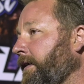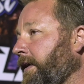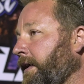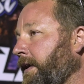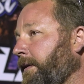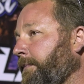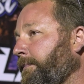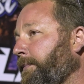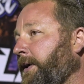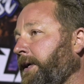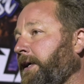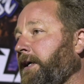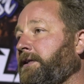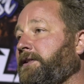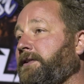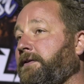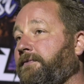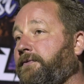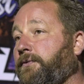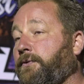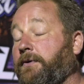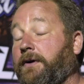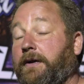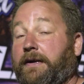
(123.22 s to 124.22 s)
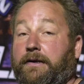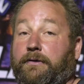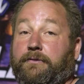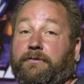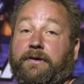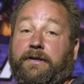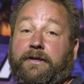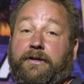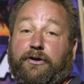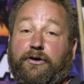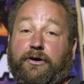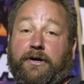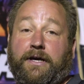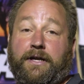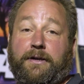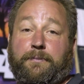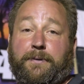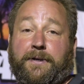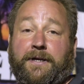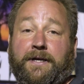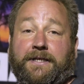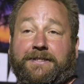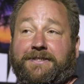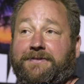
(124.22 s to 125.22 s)
got a passion for. I didn't really know I had a
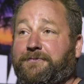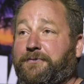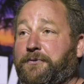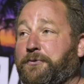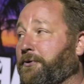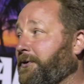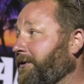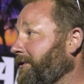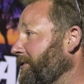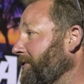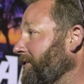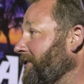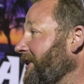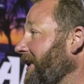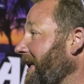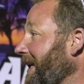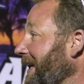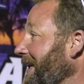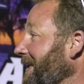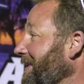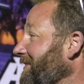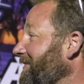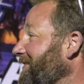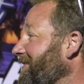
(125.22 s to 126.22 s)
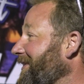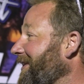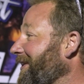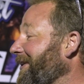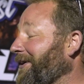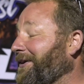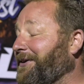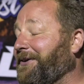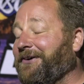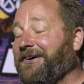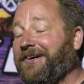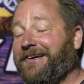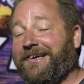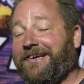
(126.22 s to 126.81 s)
passion for it till tonight. So